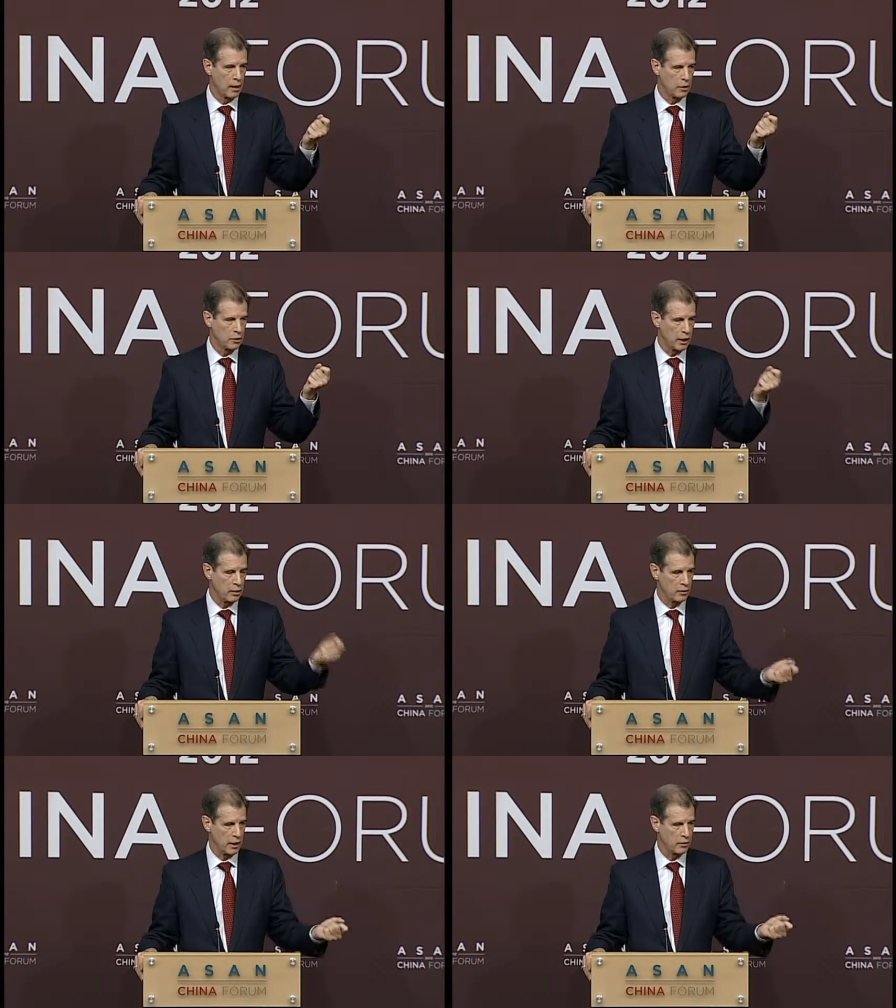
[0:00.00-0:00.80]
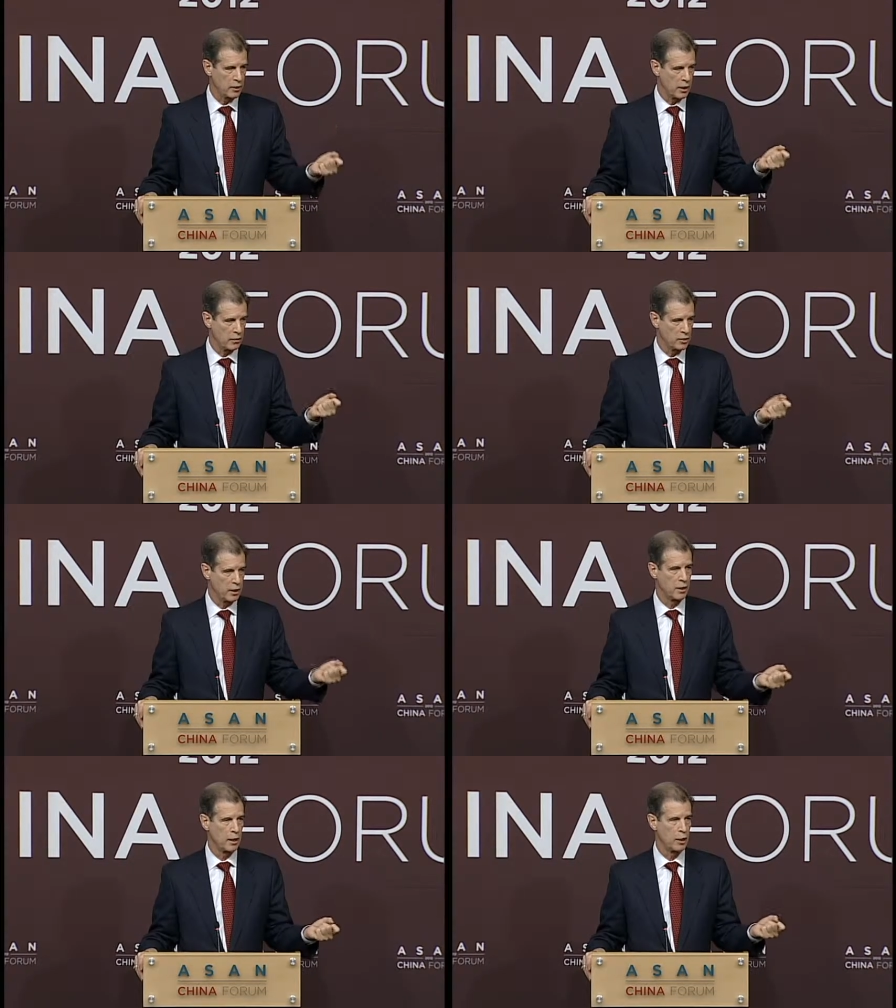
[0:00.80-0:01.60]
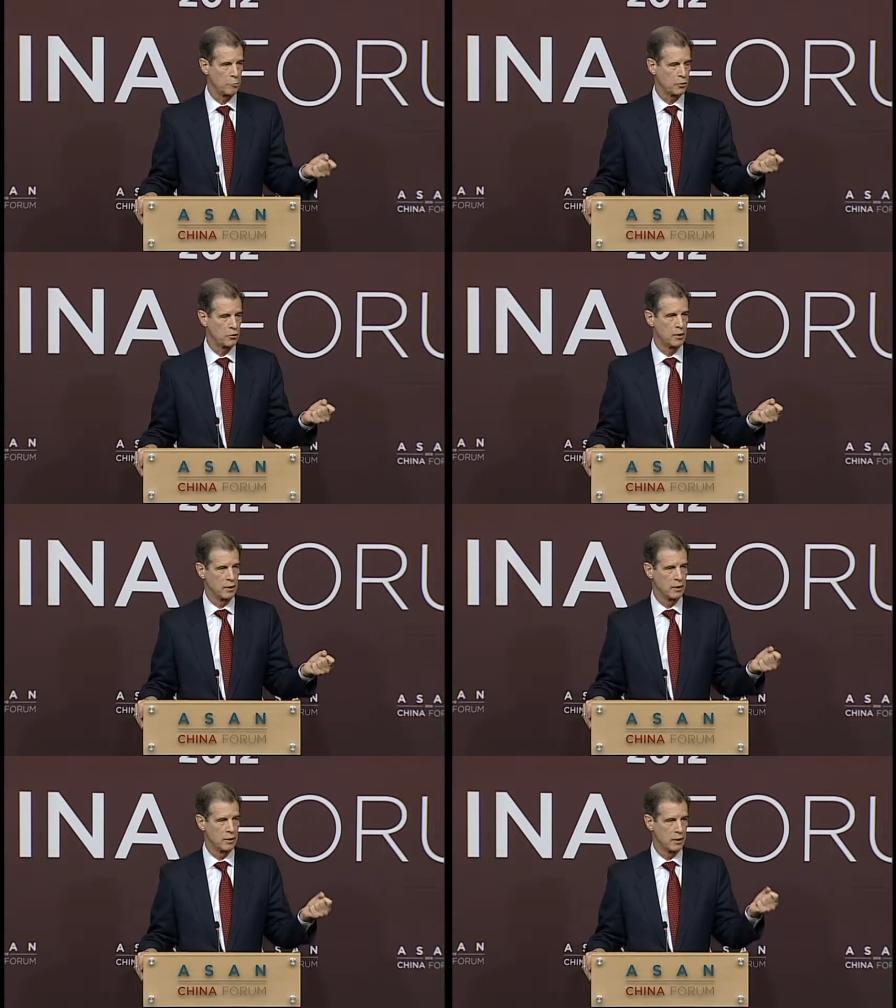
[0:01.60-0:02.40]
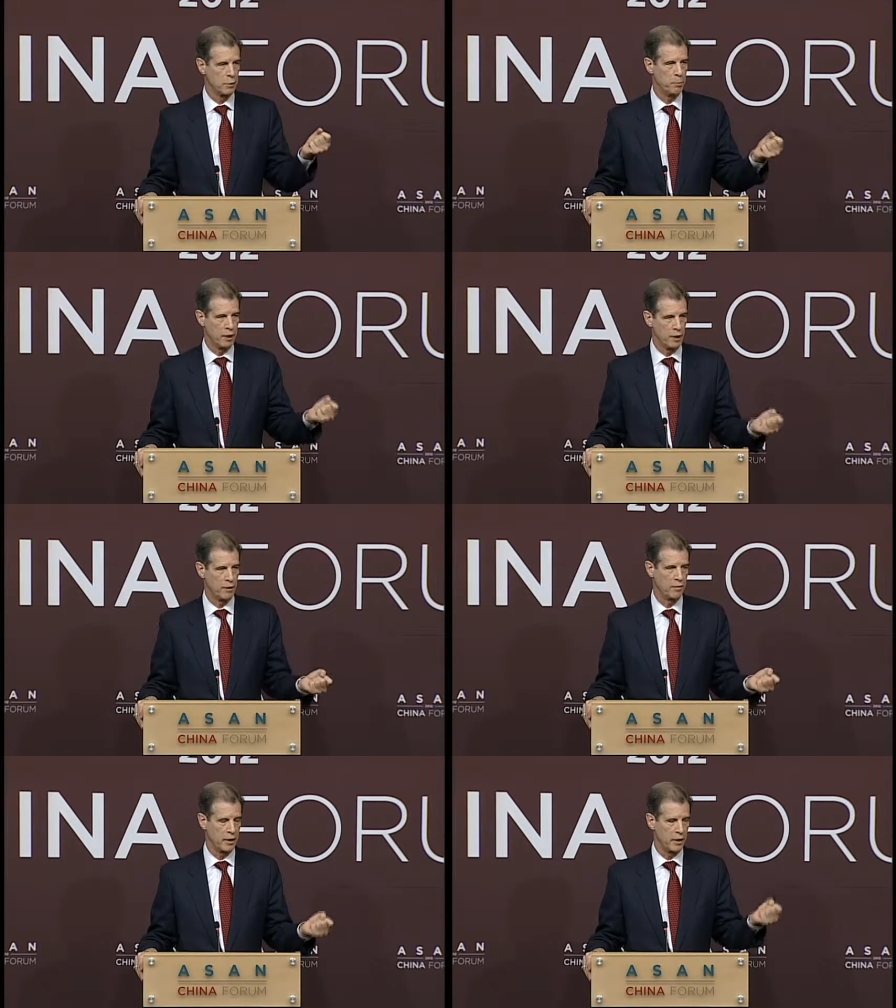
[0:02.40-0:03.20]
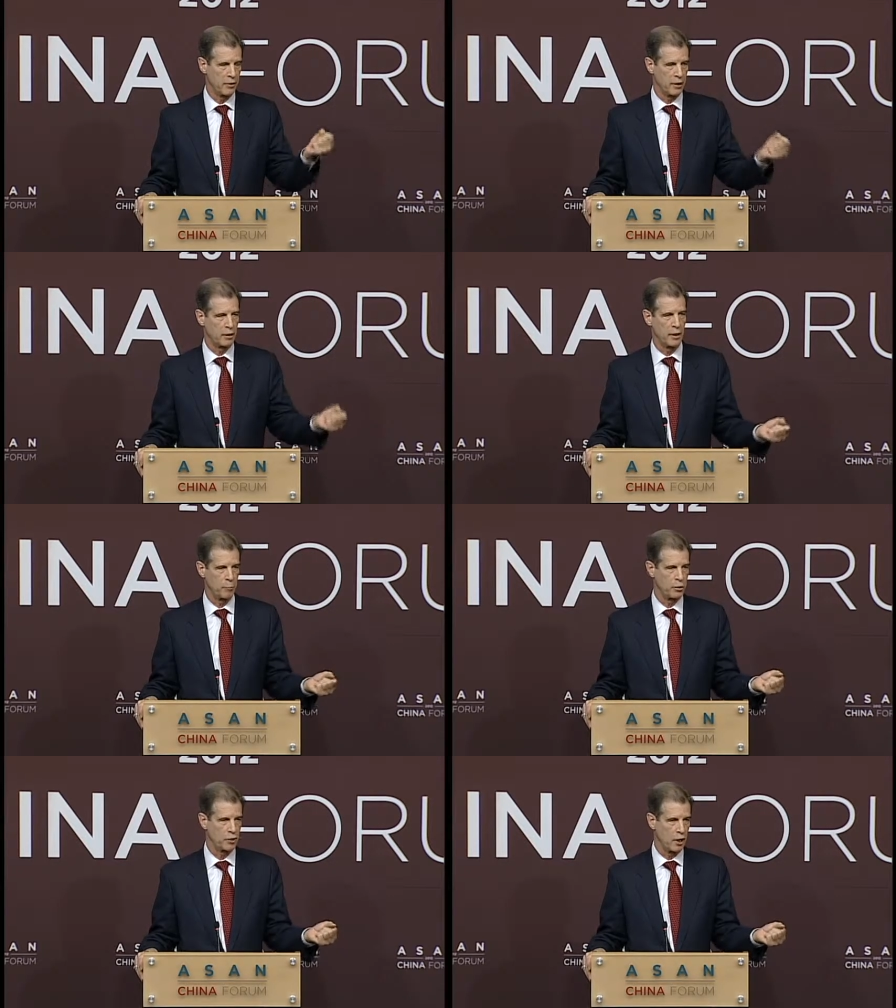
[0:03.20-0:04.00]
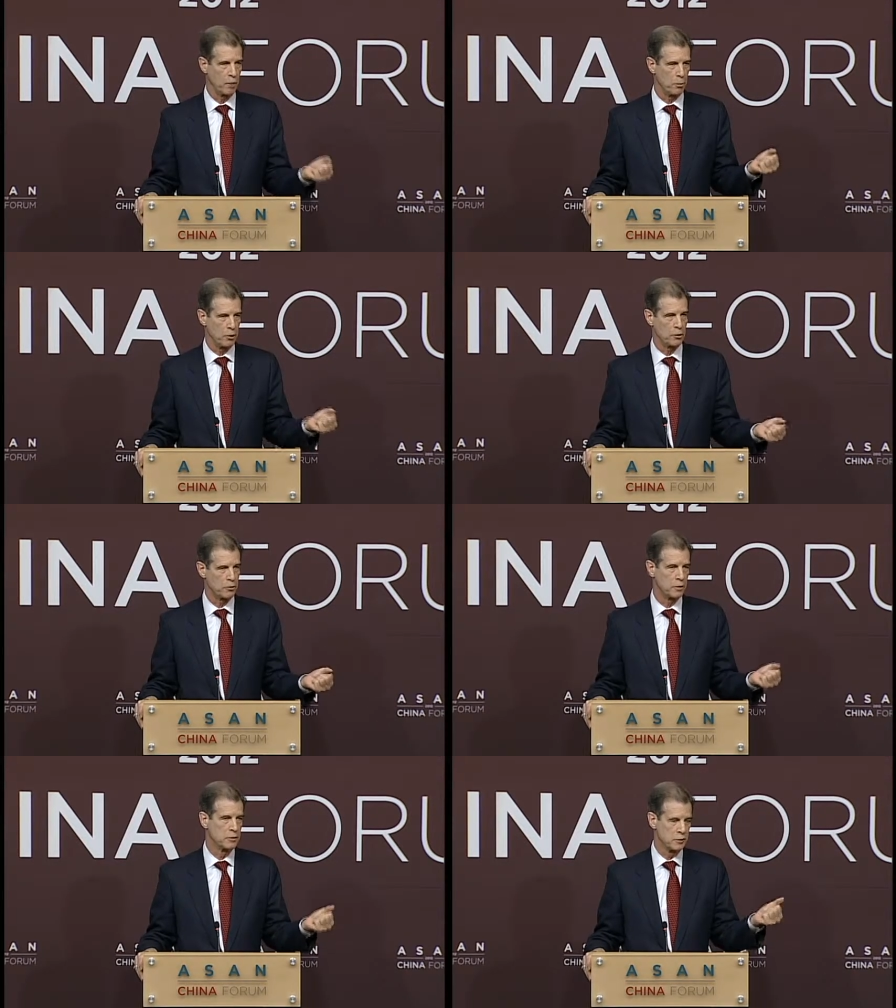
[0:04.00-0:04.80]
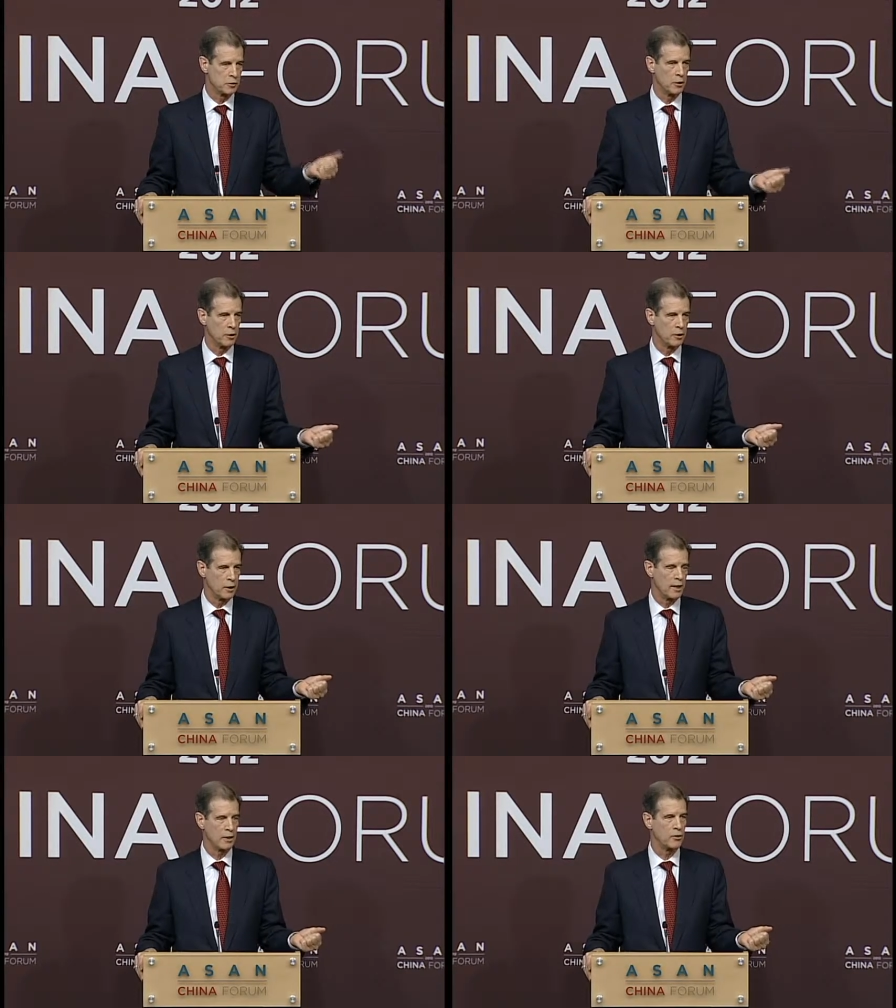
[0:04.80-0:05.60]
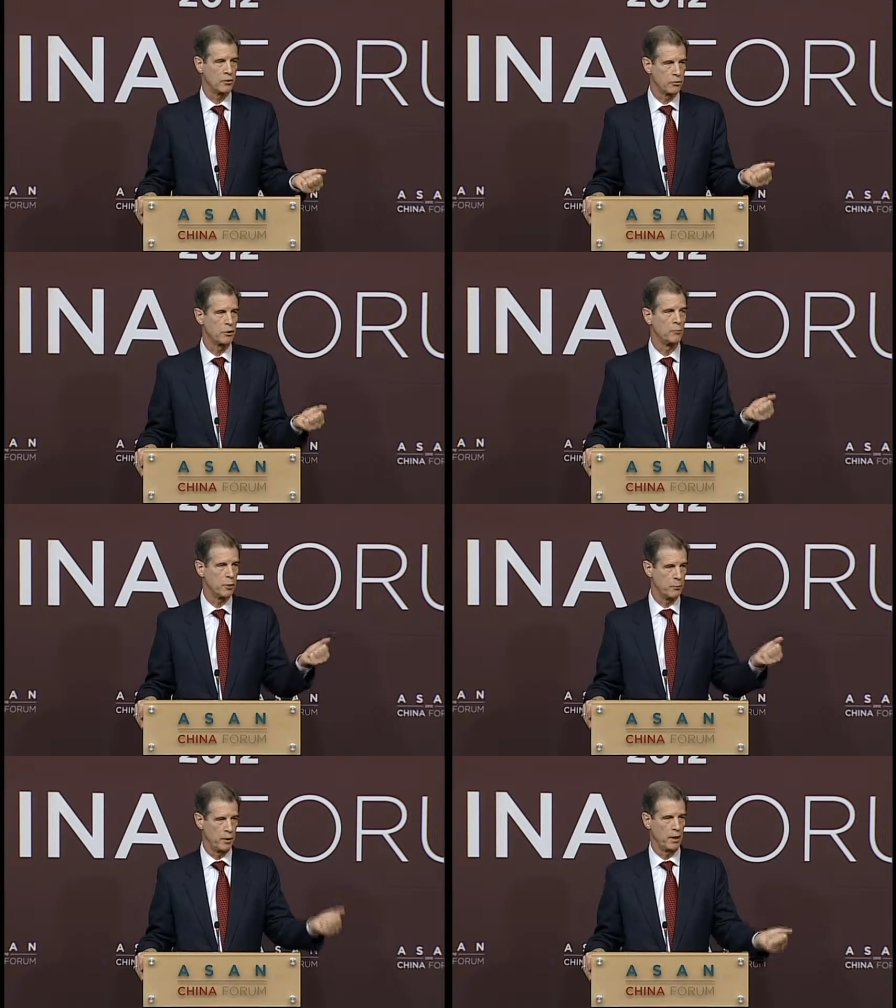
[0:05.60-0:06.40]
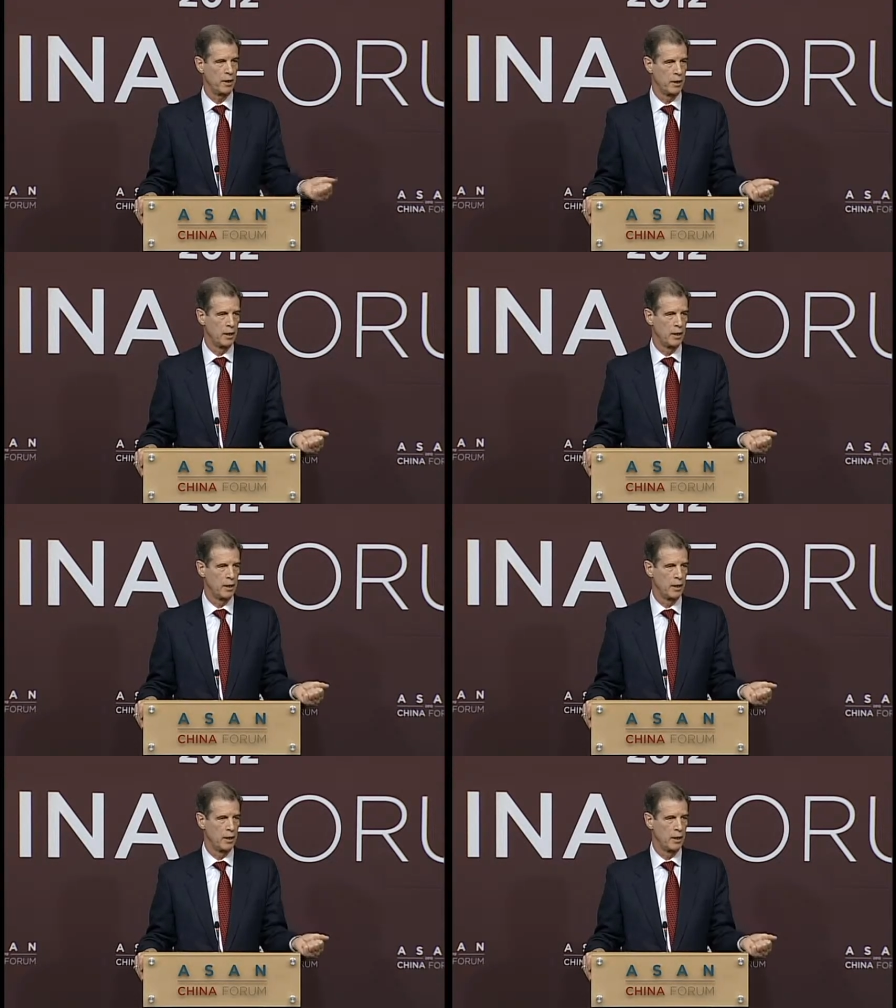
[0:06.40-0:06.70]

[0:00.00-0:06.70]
China's South China Sea claims depend heavily on their claim to Scarborough Shoal, and that's extremely weak.